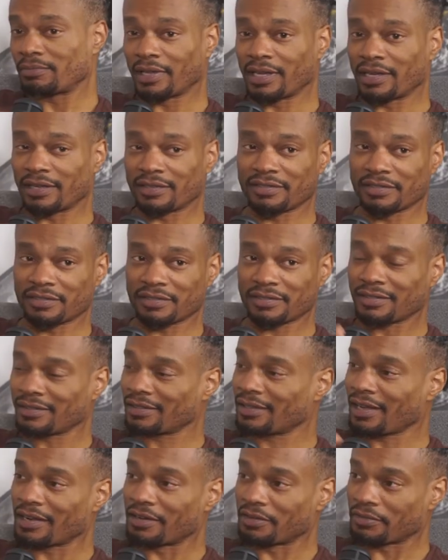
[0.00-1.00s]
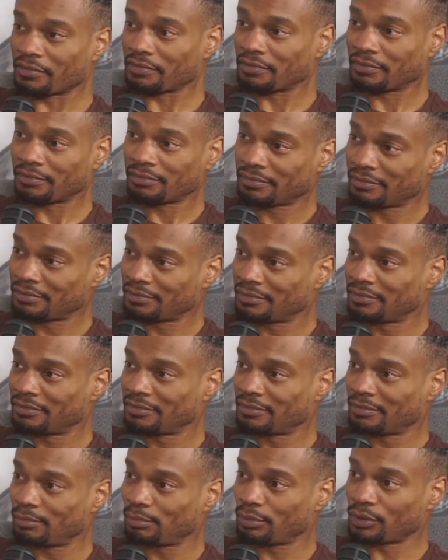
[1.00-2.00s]
like just kind of
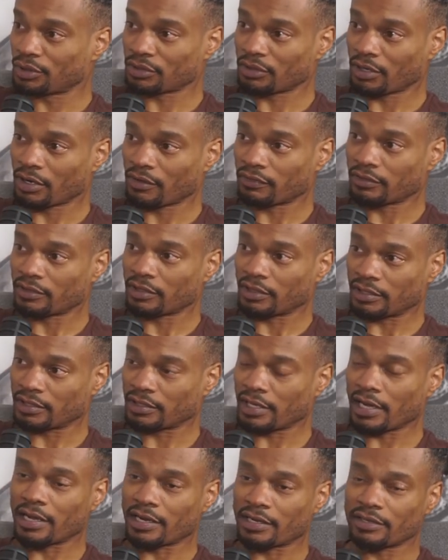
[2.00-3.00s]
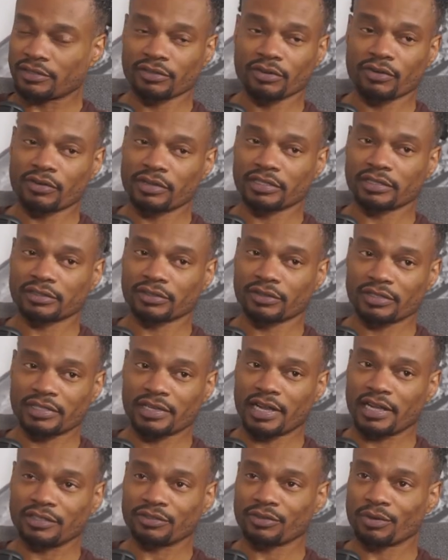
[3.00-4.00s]
pushed off to the side. So it's, so it's
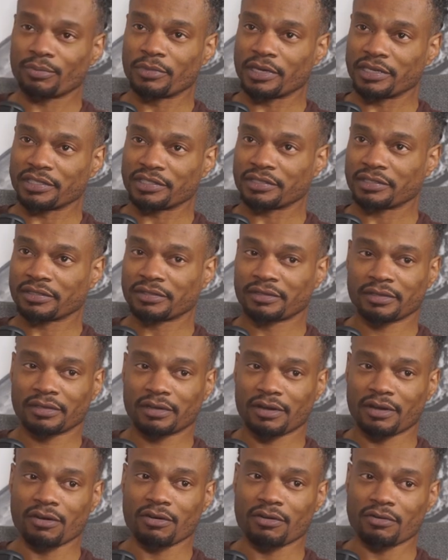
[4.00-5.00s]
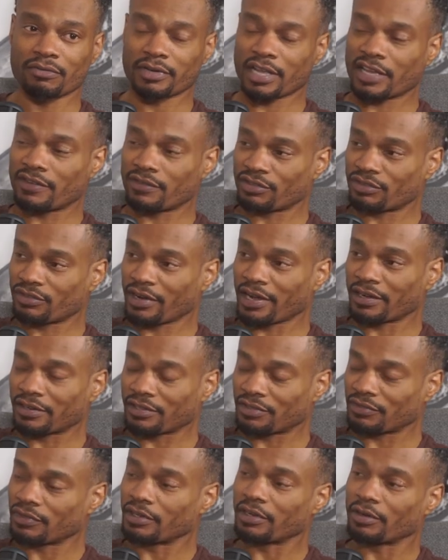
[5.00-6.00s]
not so much oh, David's dragging
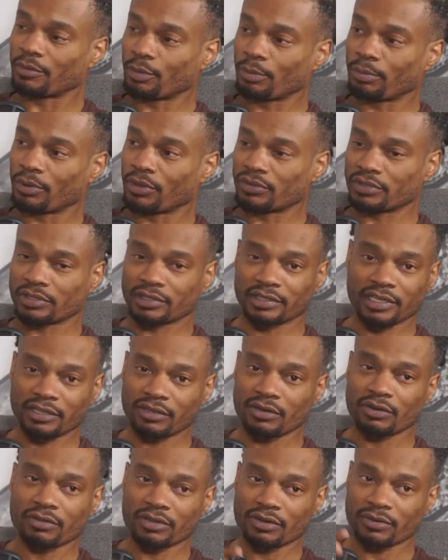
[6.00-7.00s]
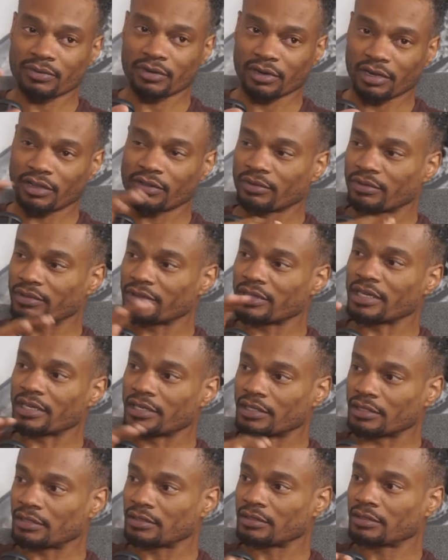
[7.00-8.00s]
his feet on proposing. Like, no, there were other
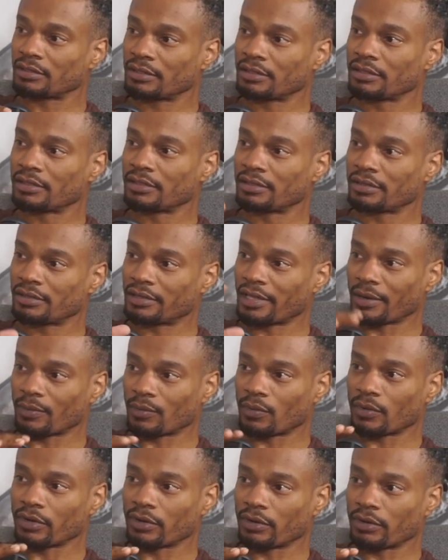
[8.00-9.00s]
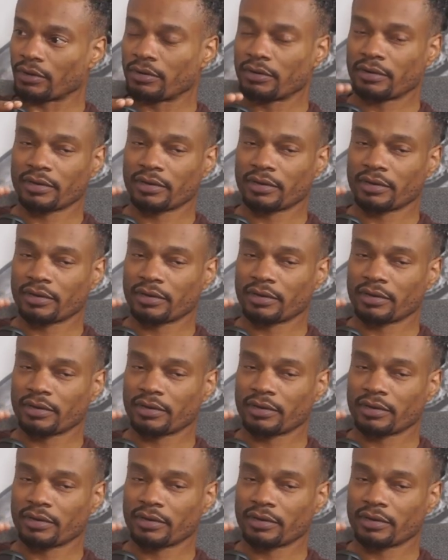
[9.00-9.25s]
things that were